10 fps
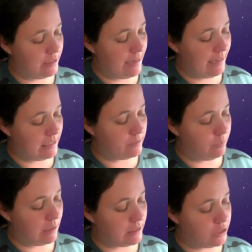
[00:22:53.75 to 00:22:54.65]
X
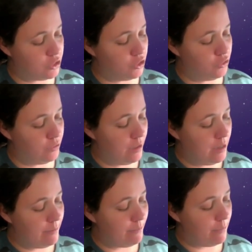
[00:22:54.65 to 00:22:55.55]
plus 2
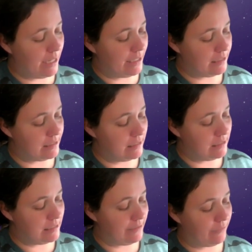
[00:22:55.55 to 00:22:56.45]
minus
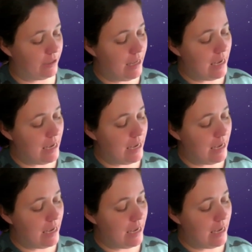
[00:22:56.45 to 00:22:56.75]
7.